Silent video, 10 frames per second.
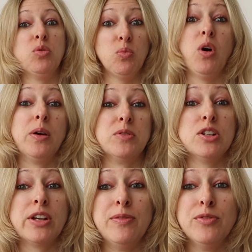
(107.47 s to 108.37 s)
what I was
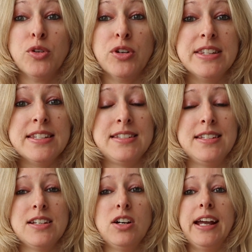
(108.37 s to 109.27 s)
looking for in this
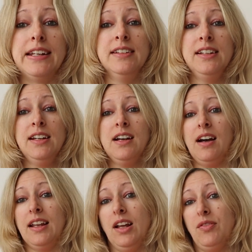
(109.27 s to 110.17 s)
design.
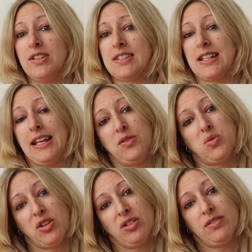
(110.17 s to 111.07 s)
I love the sleeves
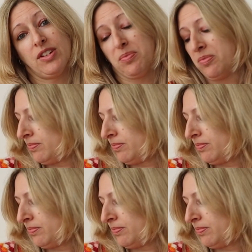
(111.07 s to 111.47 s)
with the